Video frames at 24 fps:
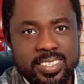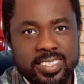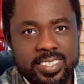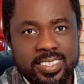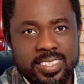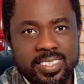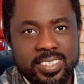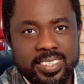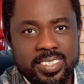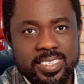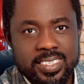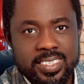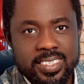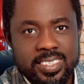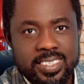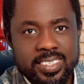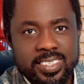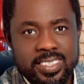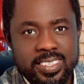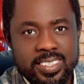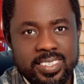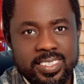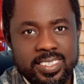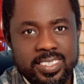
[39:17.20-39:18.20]

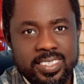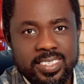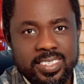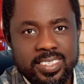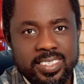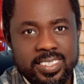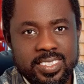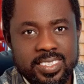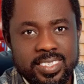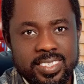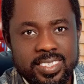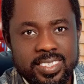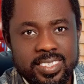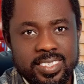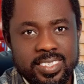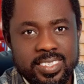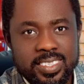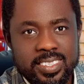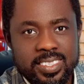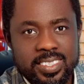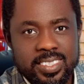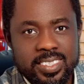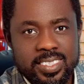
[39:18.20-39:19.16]
(no one is talking)